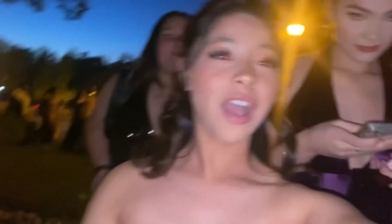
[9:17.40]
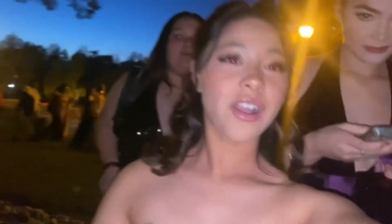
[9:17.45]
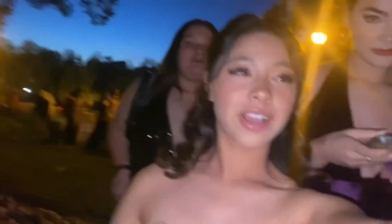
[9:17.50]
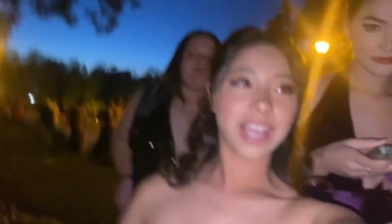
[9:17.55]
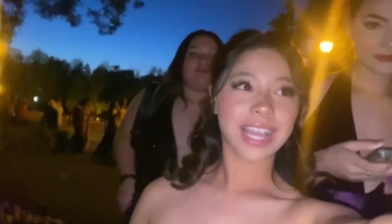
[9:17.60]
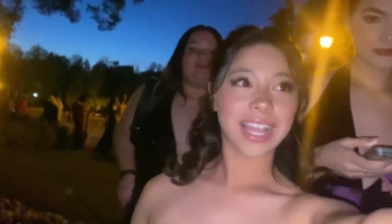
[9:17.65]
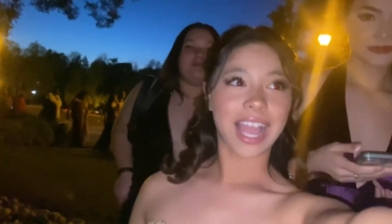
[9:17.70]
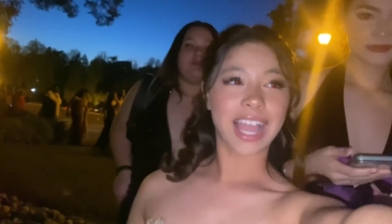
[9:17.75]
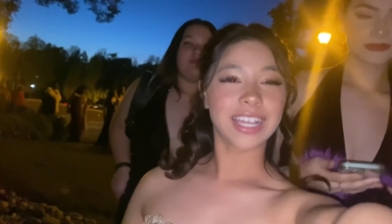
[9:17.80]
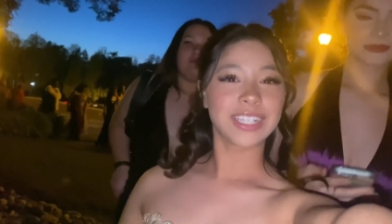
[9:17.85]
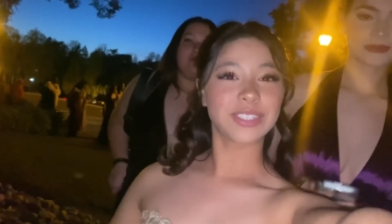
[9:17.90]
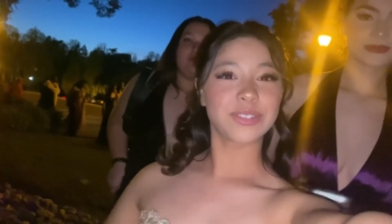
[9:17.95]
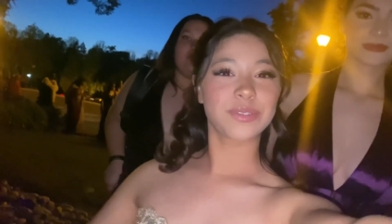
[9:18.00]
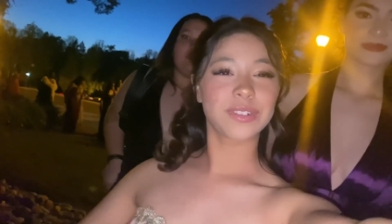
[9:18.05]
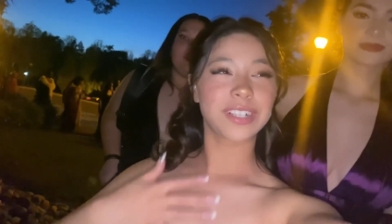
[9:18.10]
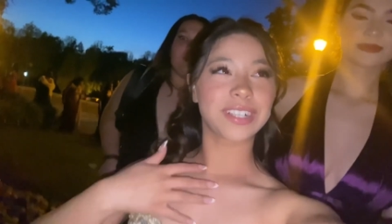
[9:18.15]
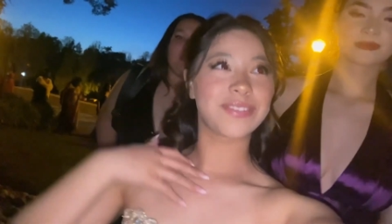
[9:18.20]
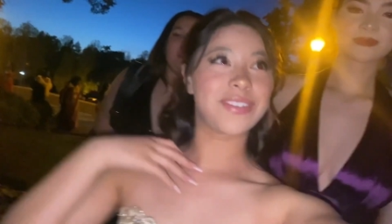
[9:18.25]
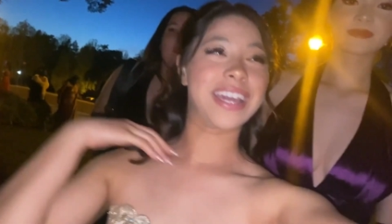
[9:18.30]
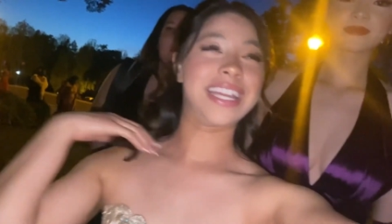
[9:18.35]
Okay, guys,
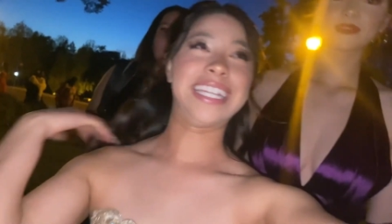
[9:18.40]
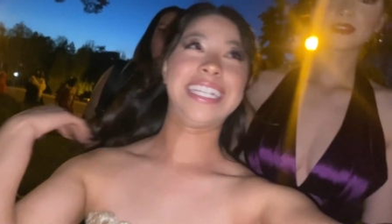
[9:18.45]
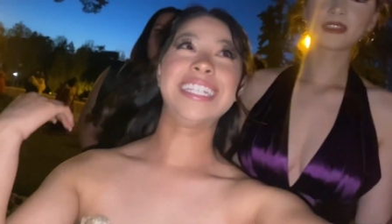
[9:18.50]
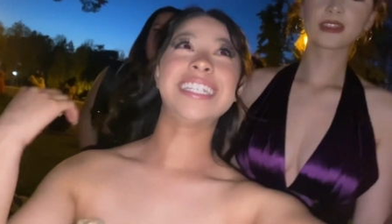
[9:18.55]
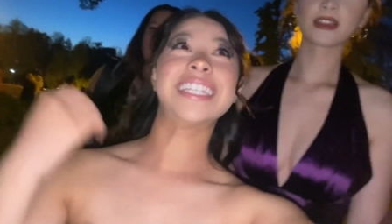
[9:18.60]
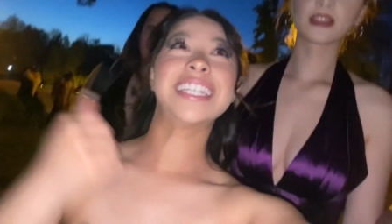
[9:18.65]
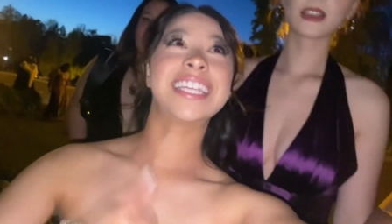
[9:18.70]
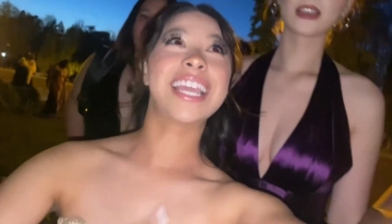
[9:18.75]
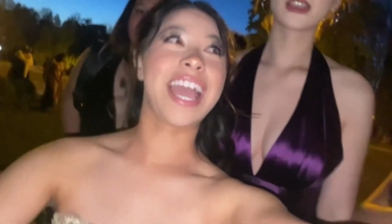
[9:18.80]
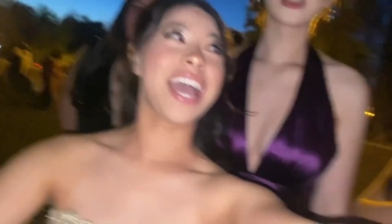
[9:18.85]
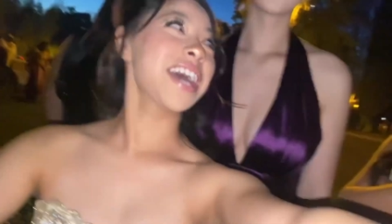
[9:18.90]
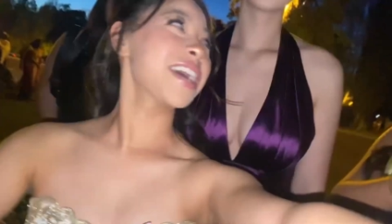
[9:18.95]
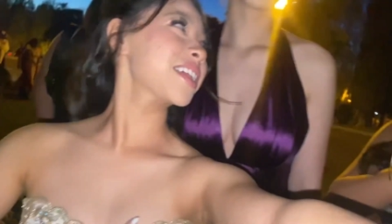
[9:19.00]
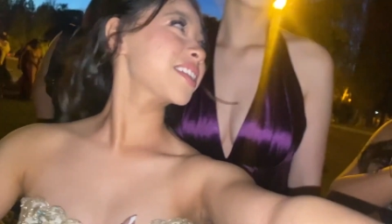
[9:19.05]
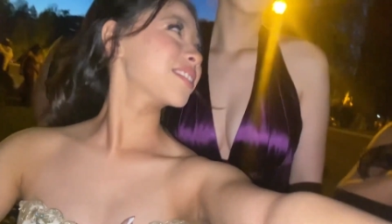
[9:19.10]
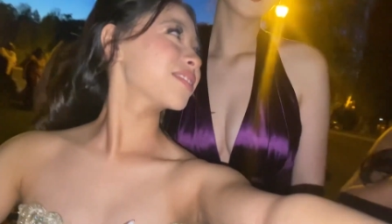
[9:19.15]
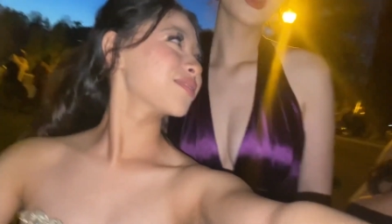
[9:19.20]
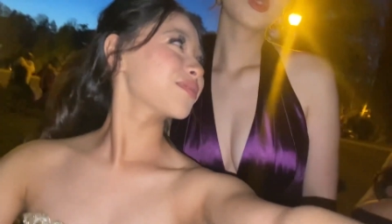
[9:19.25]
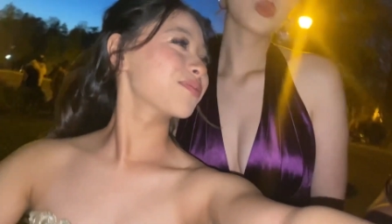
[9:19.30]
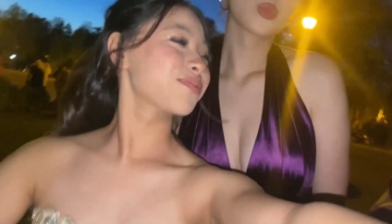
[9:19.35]
we're waiting to get
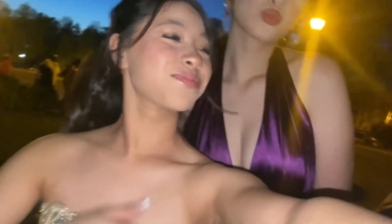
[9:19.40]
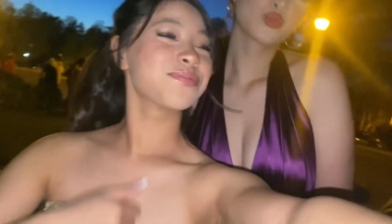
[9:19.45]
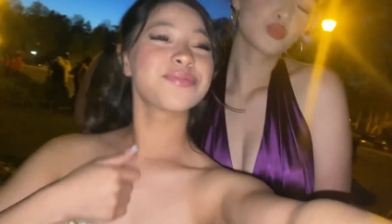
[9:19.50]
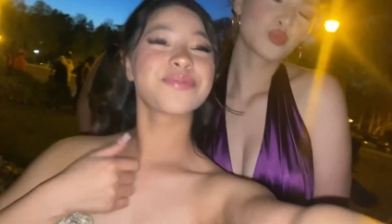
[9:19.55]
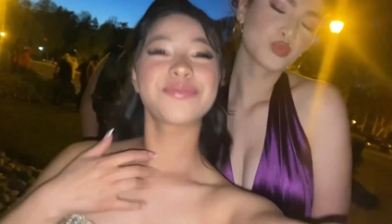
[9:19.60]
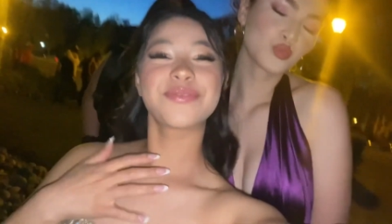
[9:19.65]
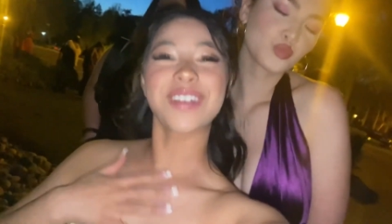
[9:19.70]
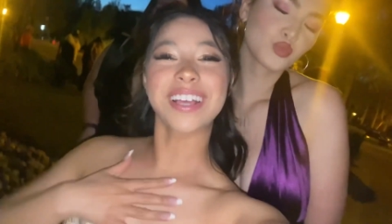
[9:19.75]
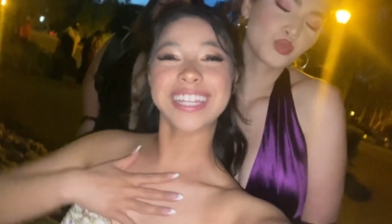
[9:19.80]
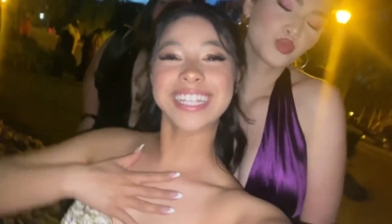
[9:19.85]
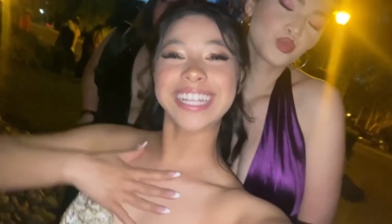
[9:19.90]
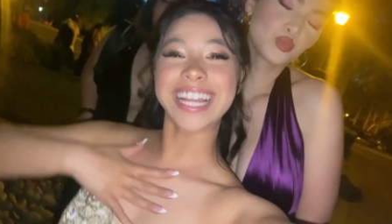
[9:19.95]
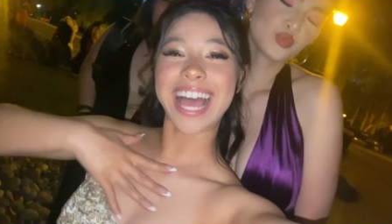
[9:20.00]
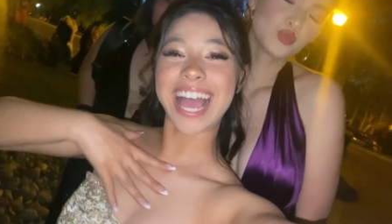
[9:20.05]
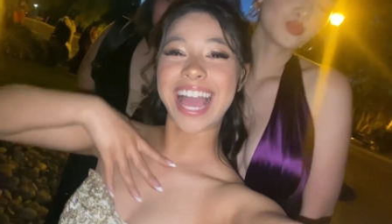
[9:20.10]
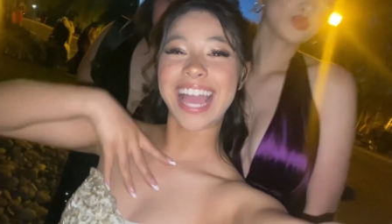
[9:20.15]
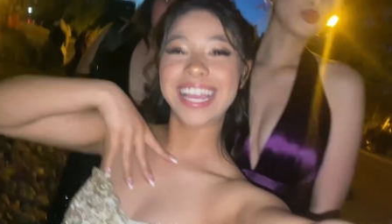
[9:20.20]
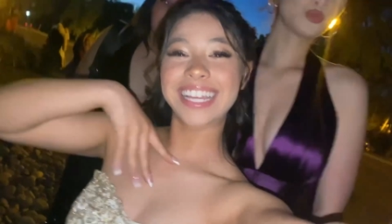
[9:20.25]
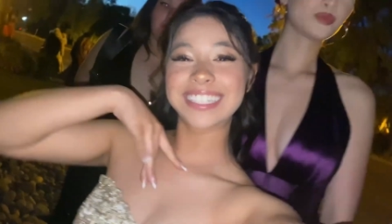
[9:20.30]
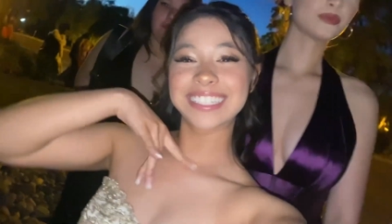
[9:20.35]
the
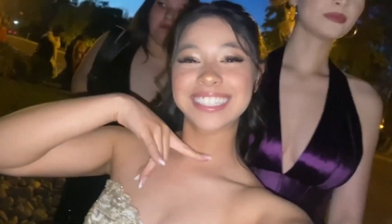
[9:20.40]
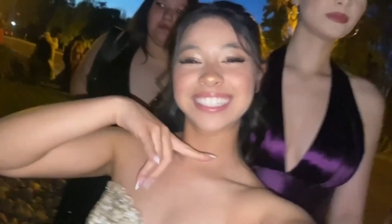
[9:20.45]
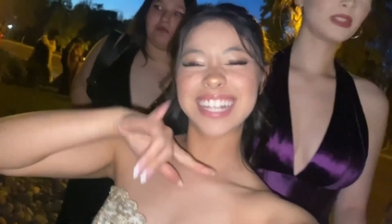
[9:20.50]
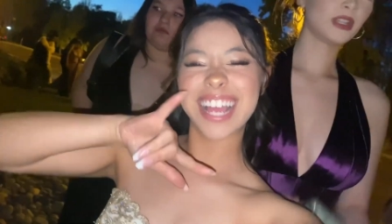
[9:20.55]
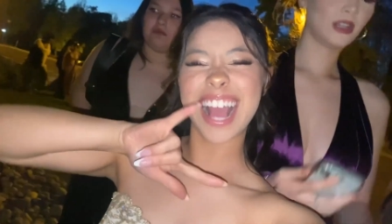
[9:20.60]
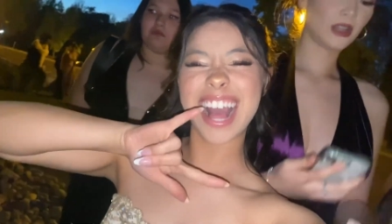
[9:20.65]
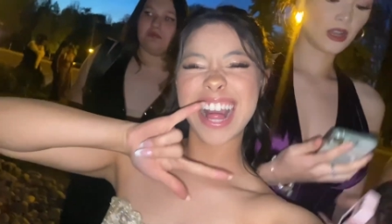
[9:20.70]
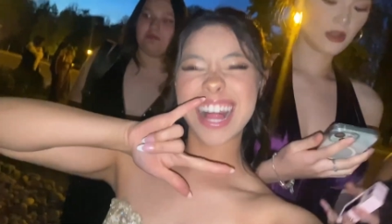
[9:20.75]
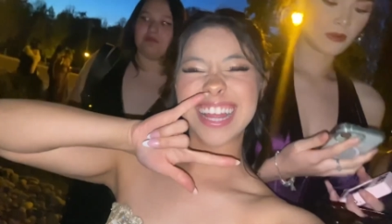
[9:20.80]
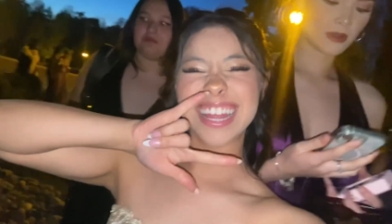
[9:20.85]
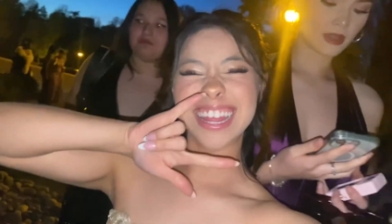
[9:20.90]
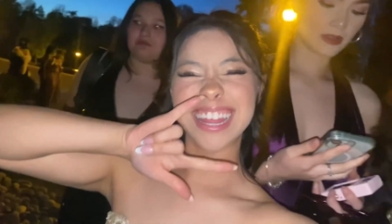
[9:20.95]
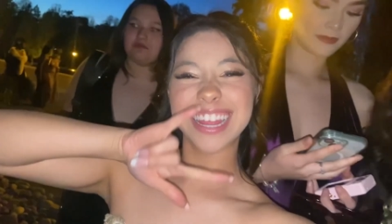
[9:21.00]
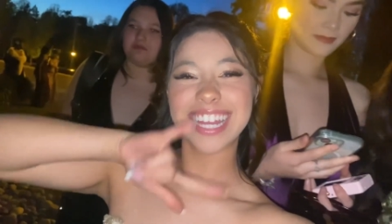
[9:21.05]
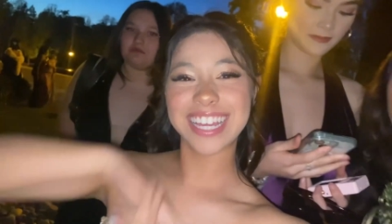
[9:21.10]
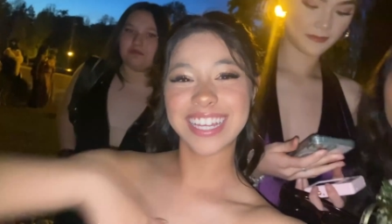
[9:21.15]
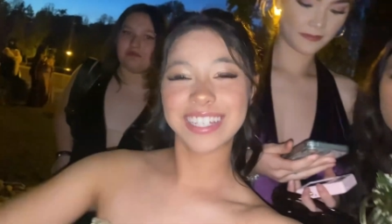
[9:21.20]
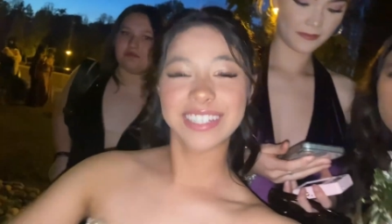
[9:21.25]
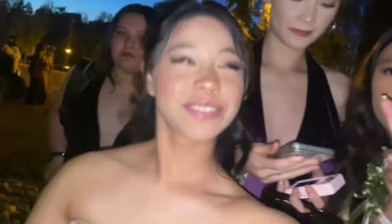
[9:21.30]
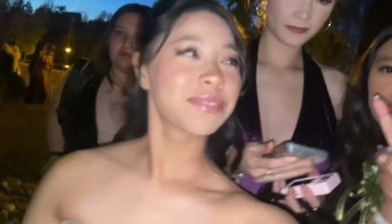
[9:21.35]
fries. Robo.
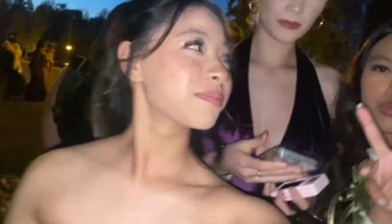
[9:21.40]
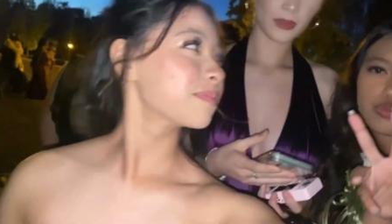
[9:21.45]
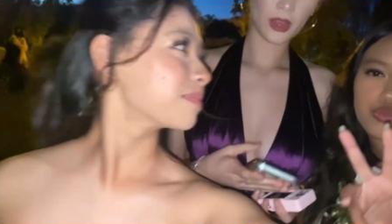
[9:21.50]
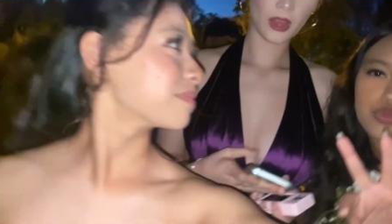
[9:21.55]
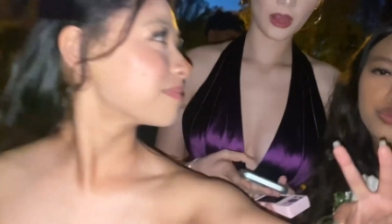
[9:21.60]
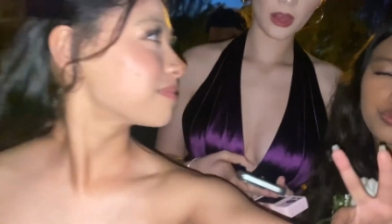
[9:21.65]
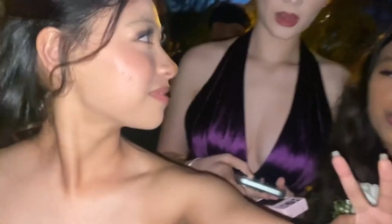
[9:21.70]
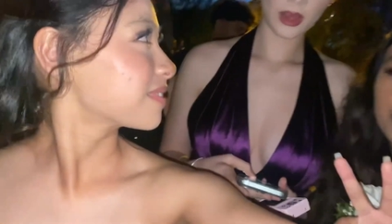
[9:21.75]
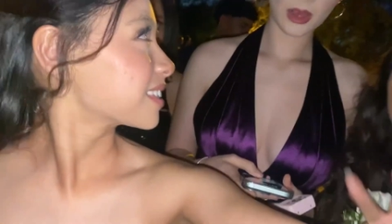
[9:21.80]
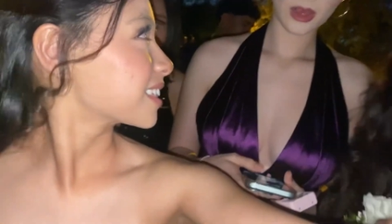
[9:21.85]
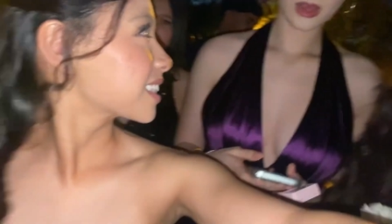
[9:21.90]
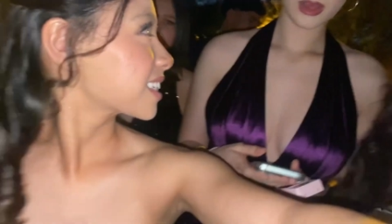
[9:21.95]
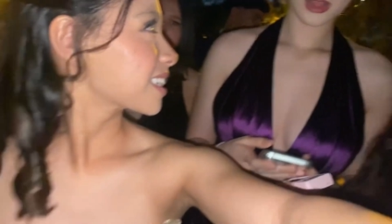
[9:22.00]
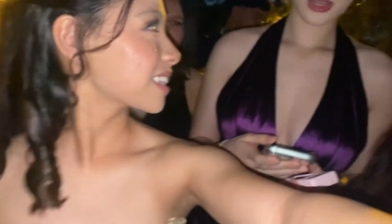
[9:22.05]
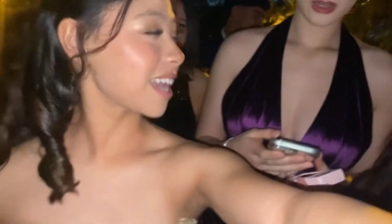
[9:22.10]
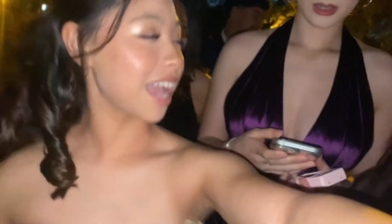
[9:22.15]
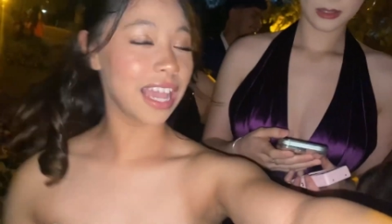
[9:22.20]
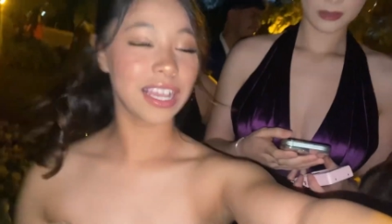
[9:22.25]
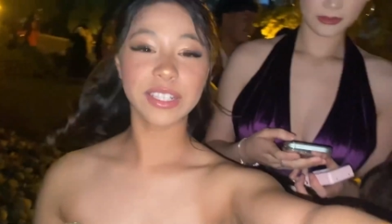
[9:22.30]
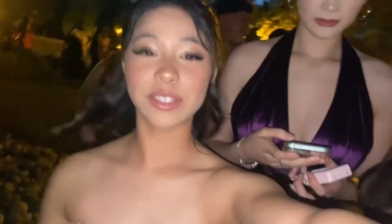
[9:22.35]

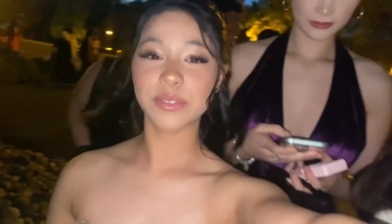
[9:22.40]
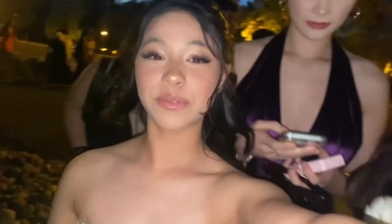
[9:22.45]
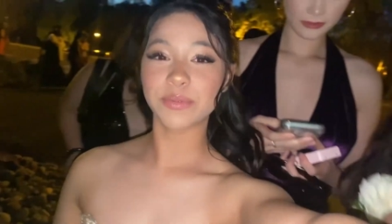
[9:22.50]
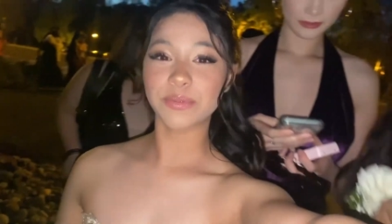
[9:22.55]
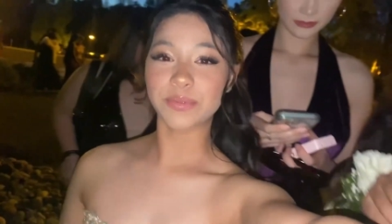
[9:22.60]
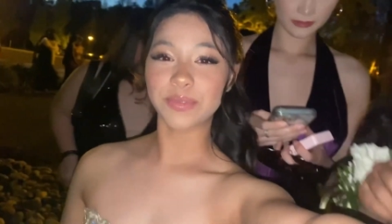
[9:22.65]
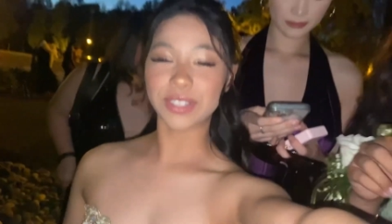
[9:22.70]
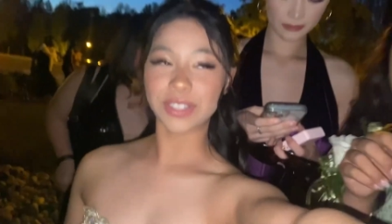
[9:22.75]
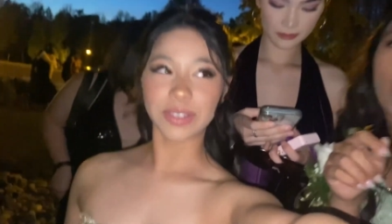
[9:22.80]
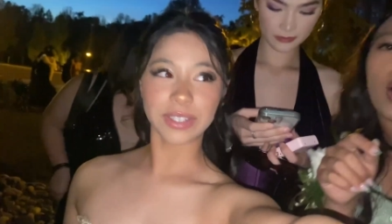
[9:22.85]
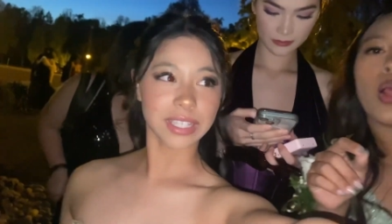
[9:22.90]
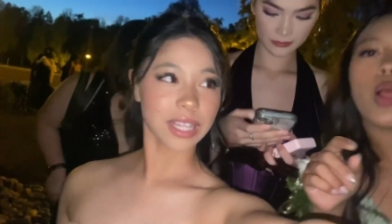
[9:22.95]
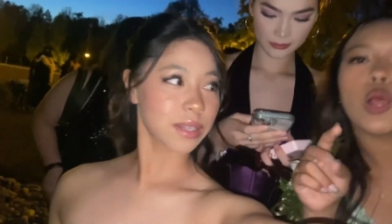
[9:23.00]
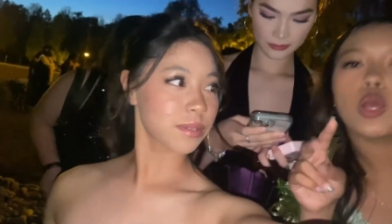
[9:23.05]
Guys, I'm sorry.